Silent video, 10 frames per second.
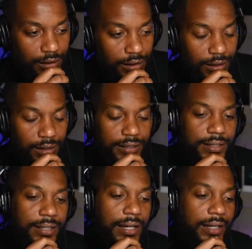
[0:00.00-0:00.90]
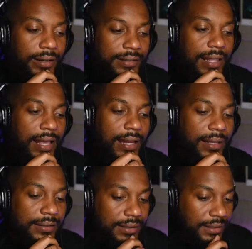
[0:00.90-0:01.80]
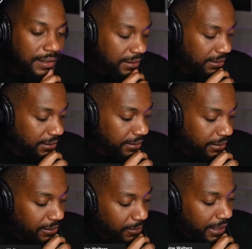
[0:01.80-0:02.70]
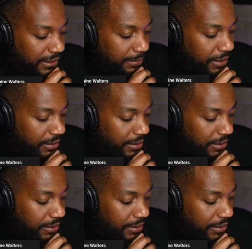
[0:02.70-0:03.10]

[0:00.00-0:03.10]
Listen to the lyrics, ladies. Watch him now.